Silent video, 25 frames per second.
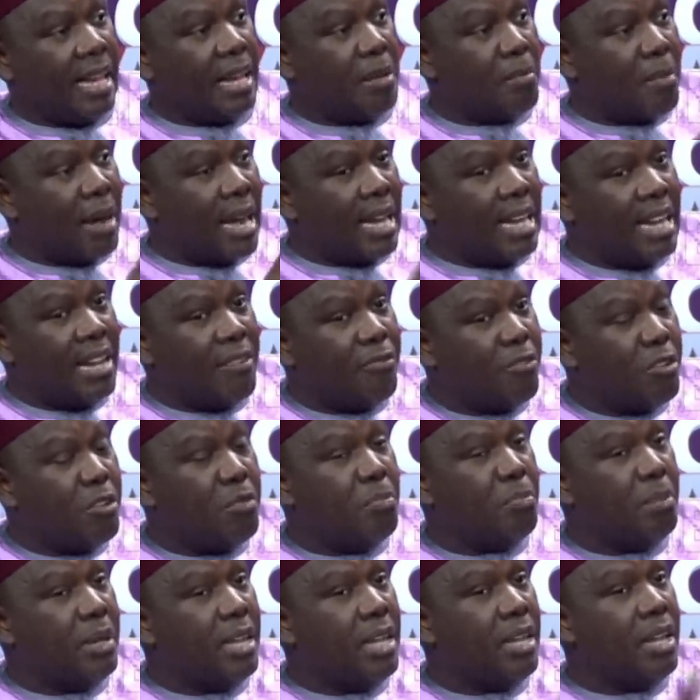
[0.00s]
It might
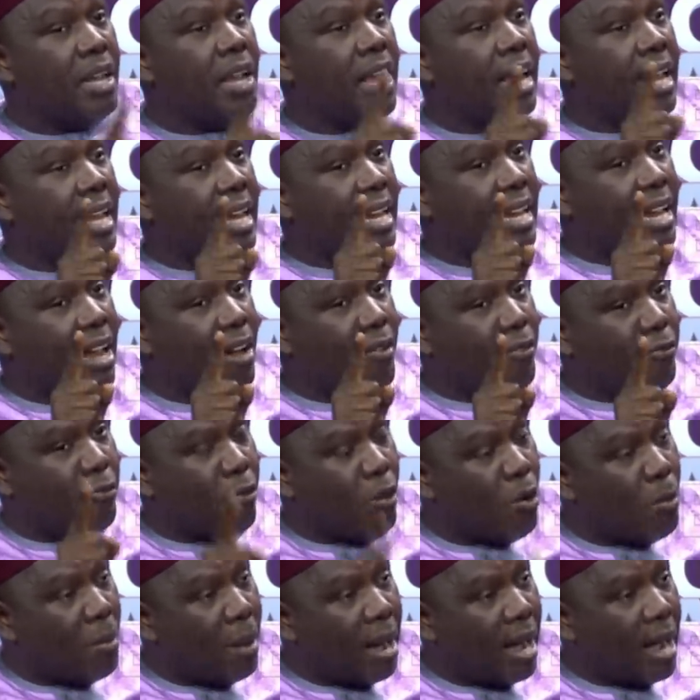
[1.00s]
even be either
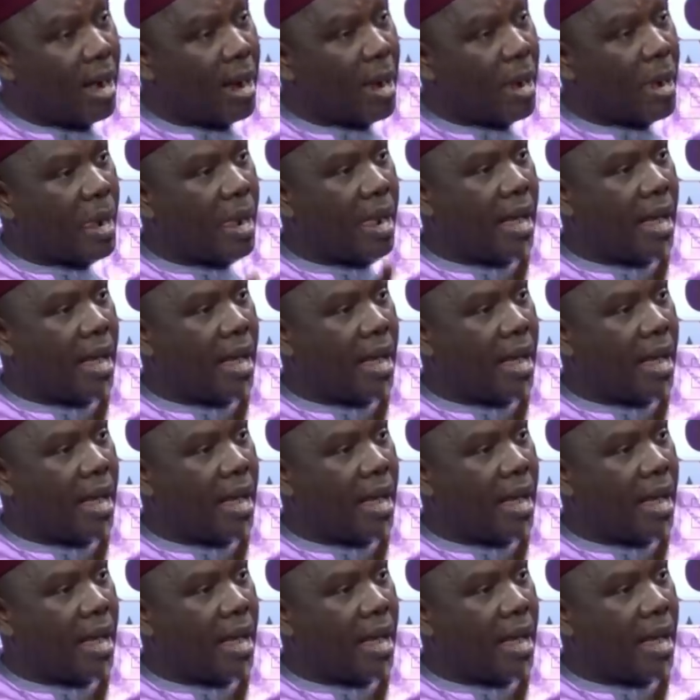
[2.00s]
former